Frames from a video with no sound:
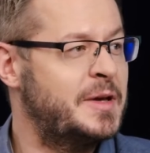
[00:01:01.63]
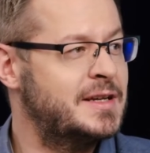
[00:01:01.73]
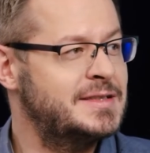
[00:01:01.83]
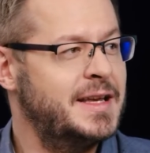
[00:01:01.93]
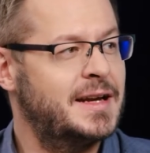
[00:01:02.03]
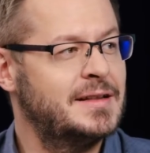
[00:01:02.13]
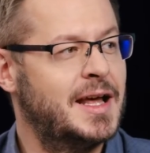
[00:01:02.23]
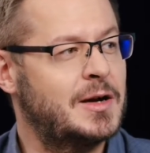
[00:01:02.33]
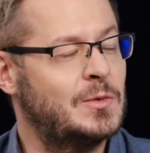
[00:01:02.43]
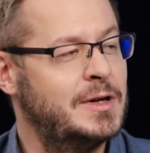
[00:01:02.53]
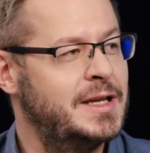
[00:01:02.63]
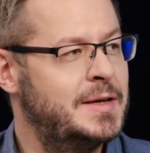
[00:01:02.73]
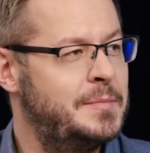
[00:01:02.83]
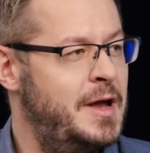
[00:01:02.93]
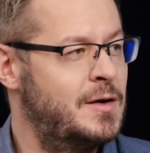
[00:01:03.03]
because he had a lot of really
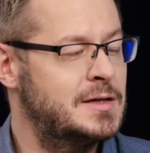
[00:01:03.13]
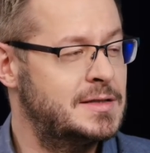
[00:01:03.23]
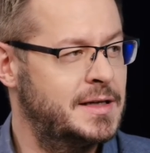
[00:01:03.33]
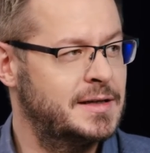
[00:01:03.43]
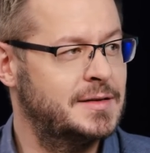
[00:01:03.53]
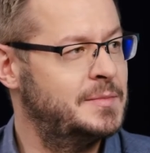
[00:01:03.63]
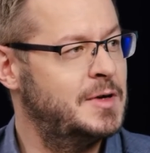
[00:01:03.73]
embarrassing